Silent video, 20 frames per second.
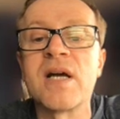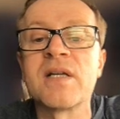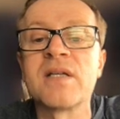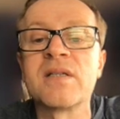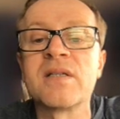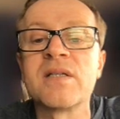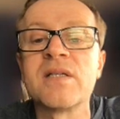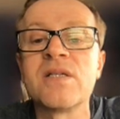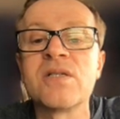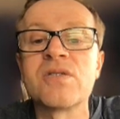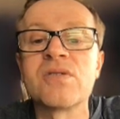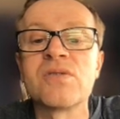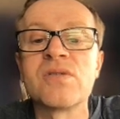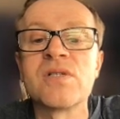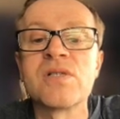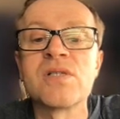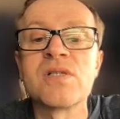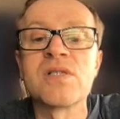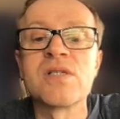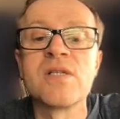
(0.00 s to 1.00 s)
fairly
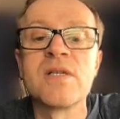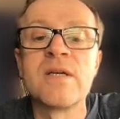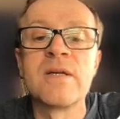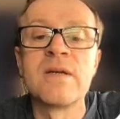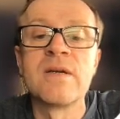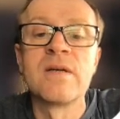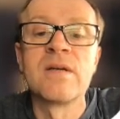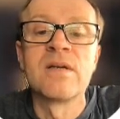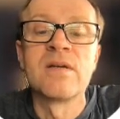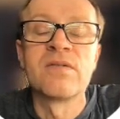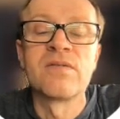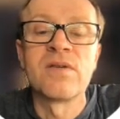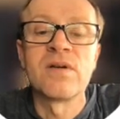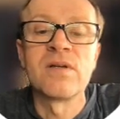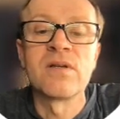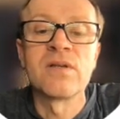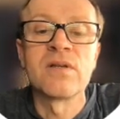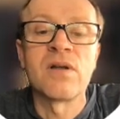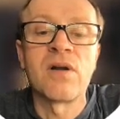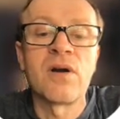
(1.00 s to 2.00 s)
large
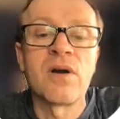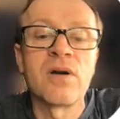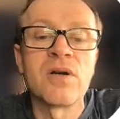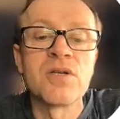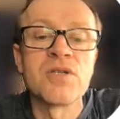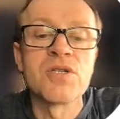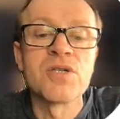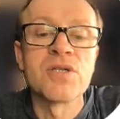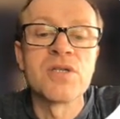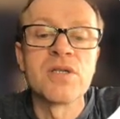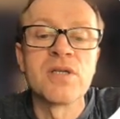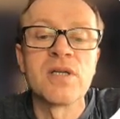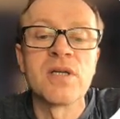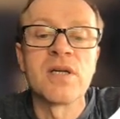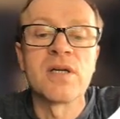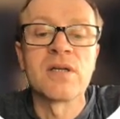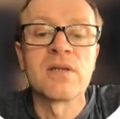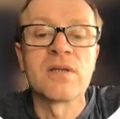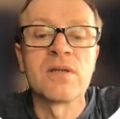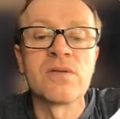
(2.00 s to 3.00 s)
enclosure. Well, it was 15
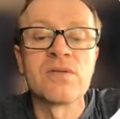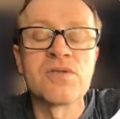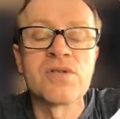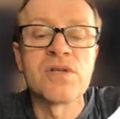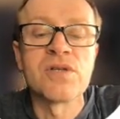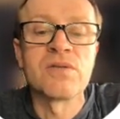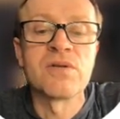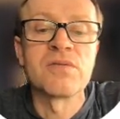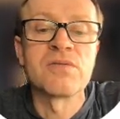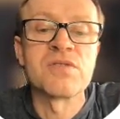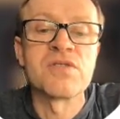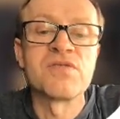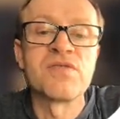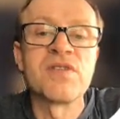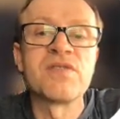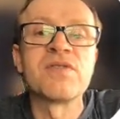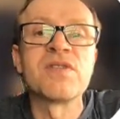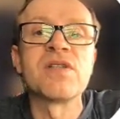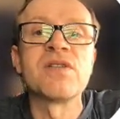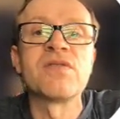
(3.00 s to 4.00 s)
feet wide and 80
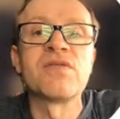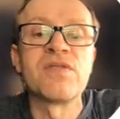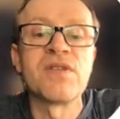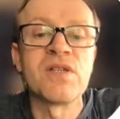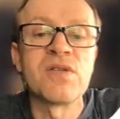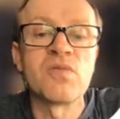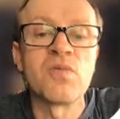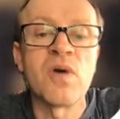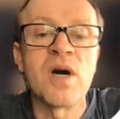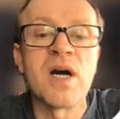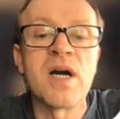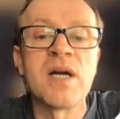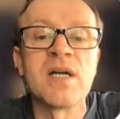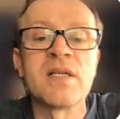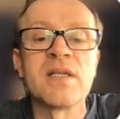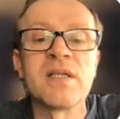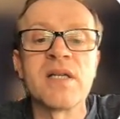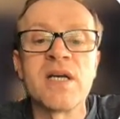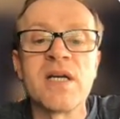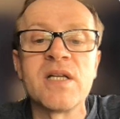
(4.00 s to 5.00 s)
feet long.
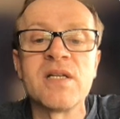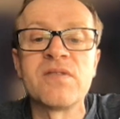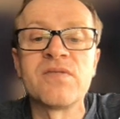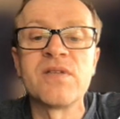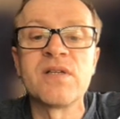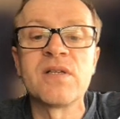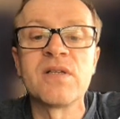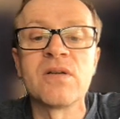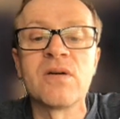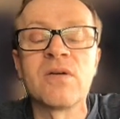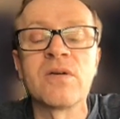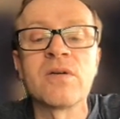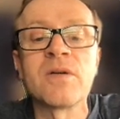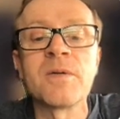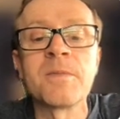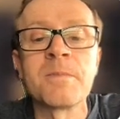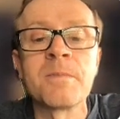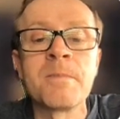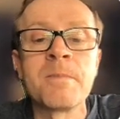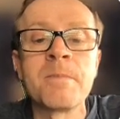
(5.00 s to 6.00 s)
And
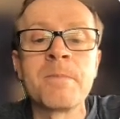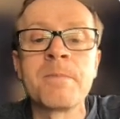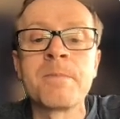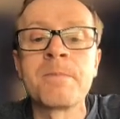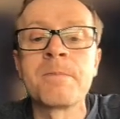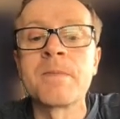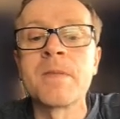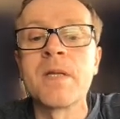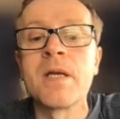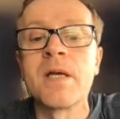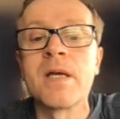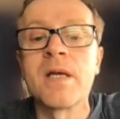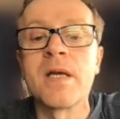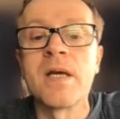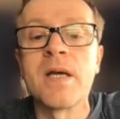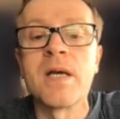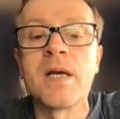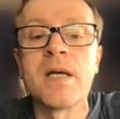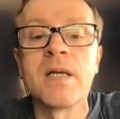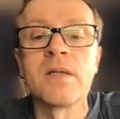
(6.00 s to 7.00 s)
once the carp
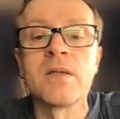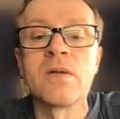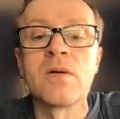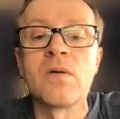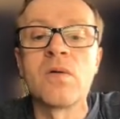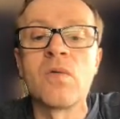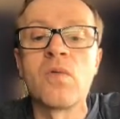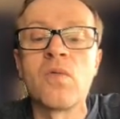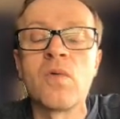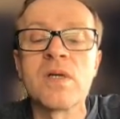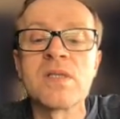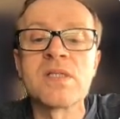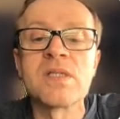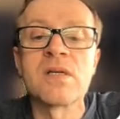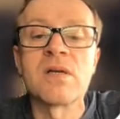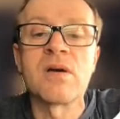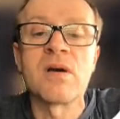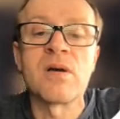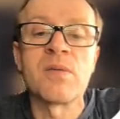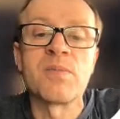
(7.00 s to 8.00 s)
were inside the
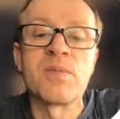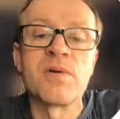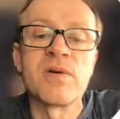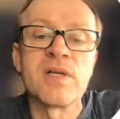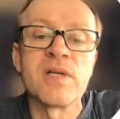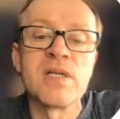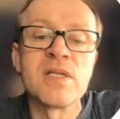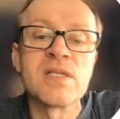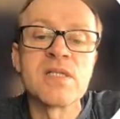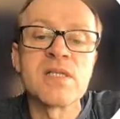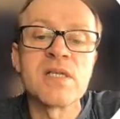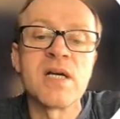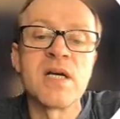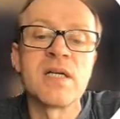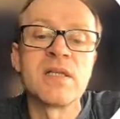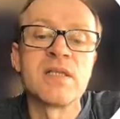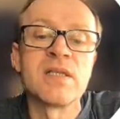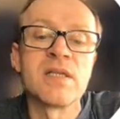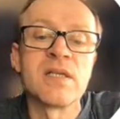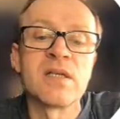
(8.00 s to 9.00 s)
enclosure was
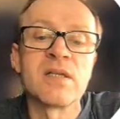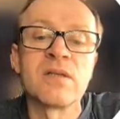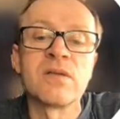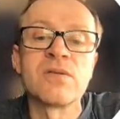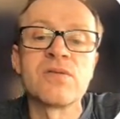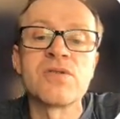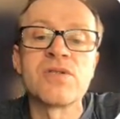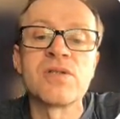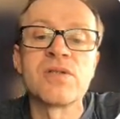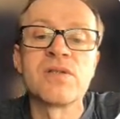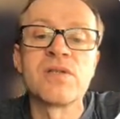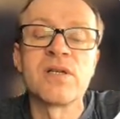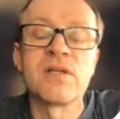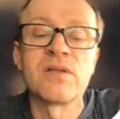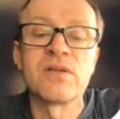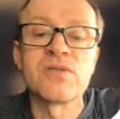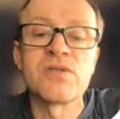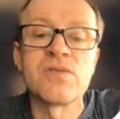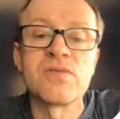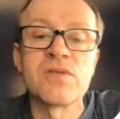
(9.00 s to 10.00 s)
closed.
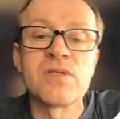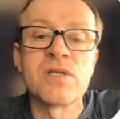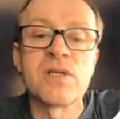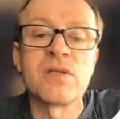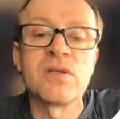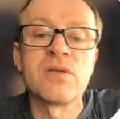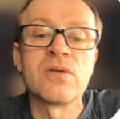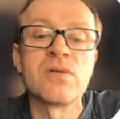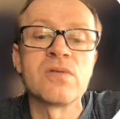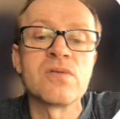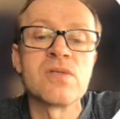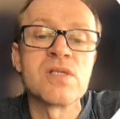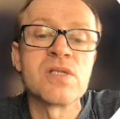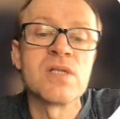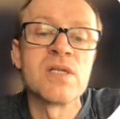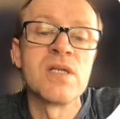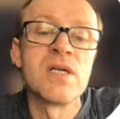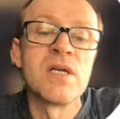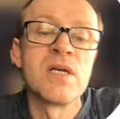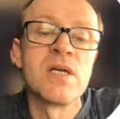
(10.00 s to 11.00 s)
And inside we
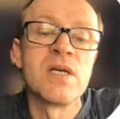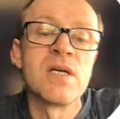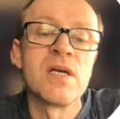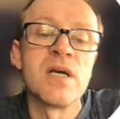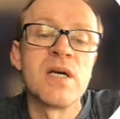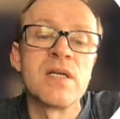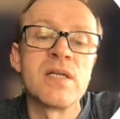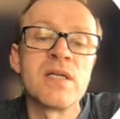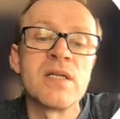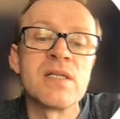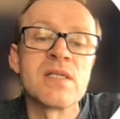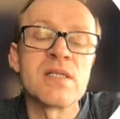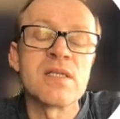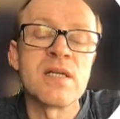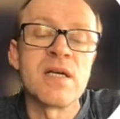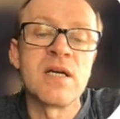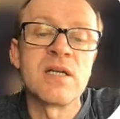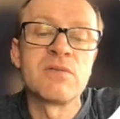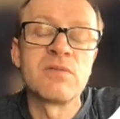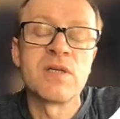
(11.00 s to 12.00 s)
had additional arrays
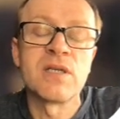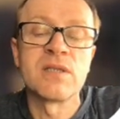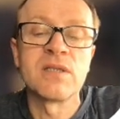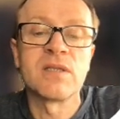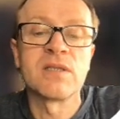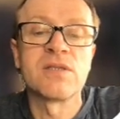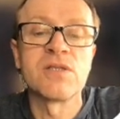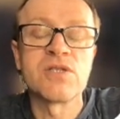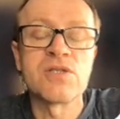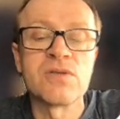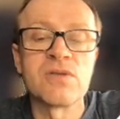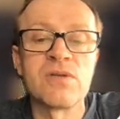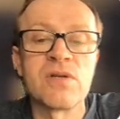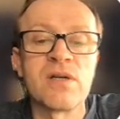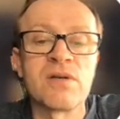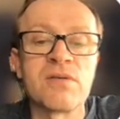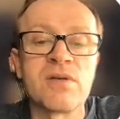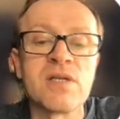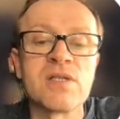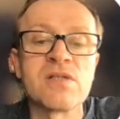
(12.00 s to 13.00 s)
of electrodes that were
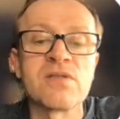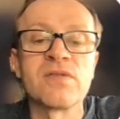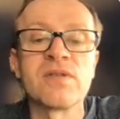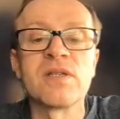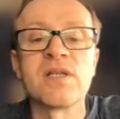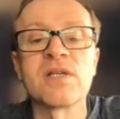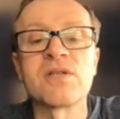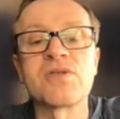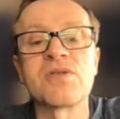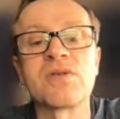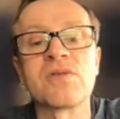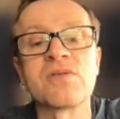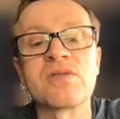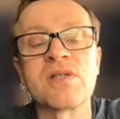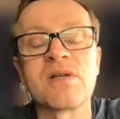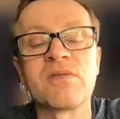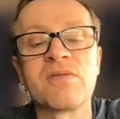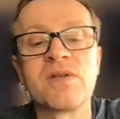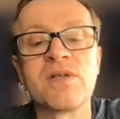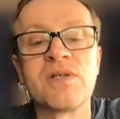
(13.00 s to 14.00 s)
used to
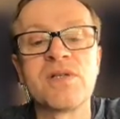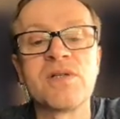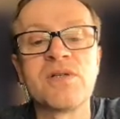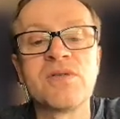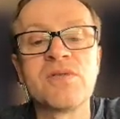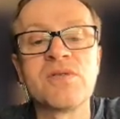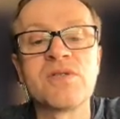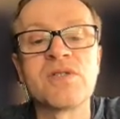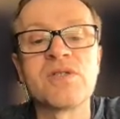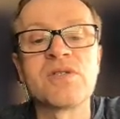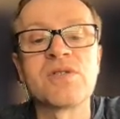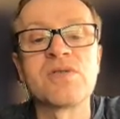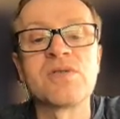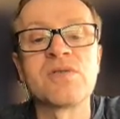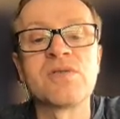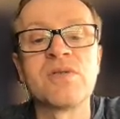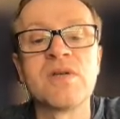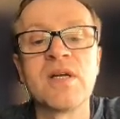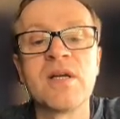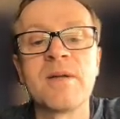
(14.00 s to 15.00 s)
aggregate the
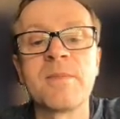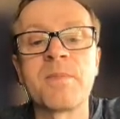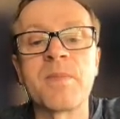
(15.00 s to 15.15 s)
carp